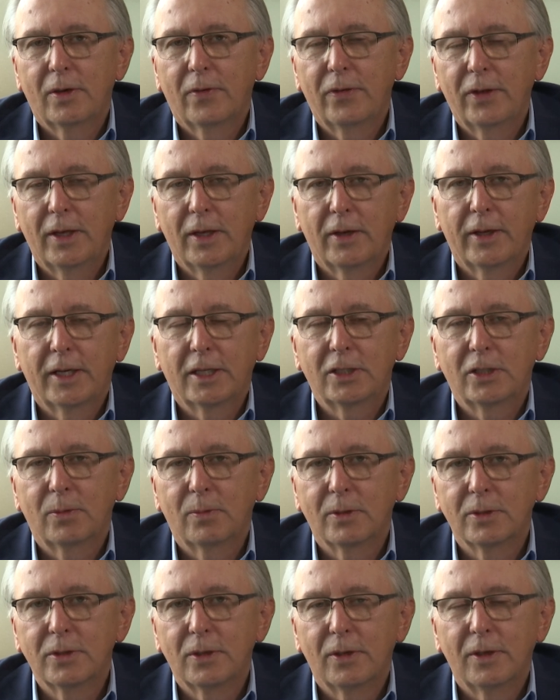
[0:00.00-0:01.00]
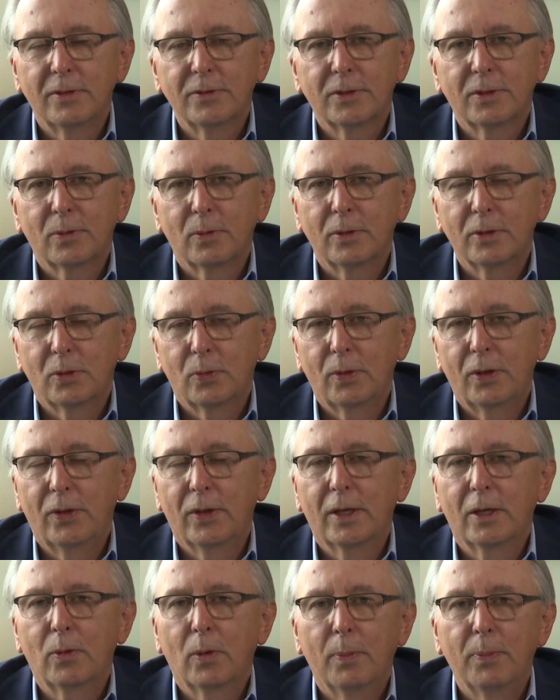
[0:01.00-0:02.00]
of the election results, which we
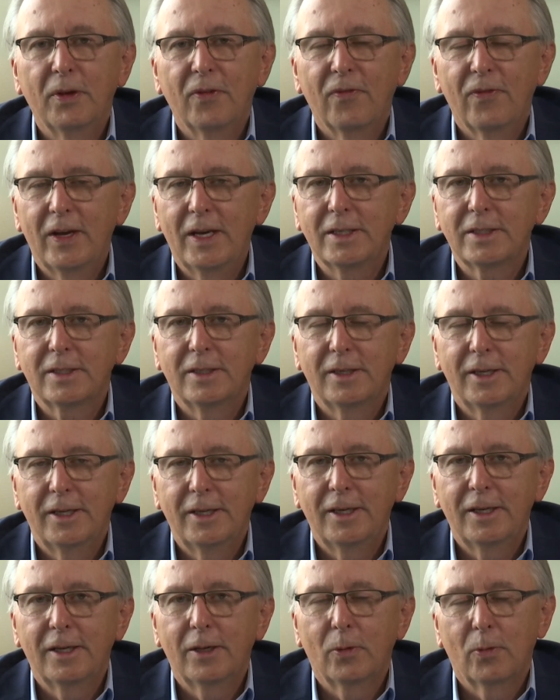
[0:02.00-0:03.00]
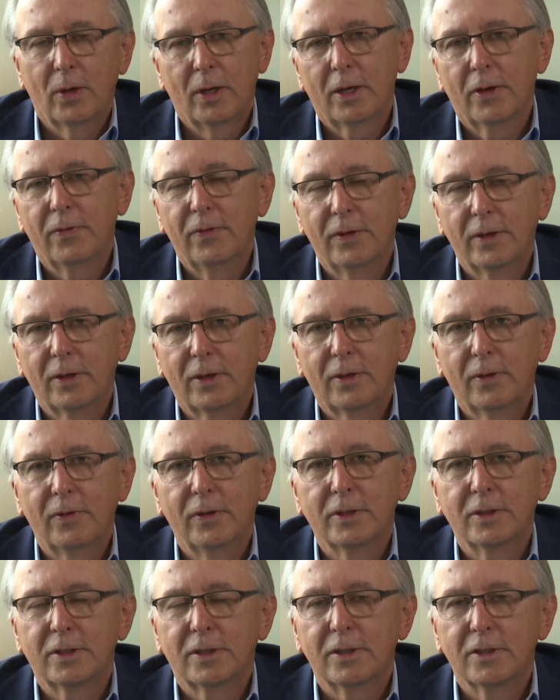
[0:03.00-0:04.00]
think will be fascinating and relevant to
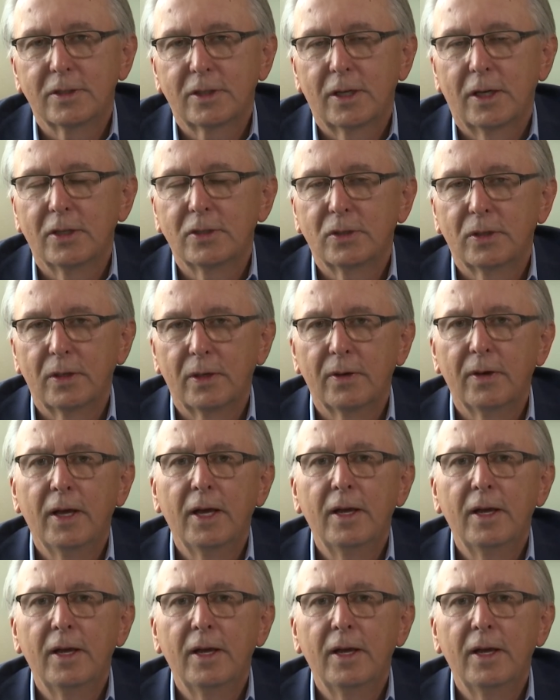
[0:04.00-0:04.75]
this discussion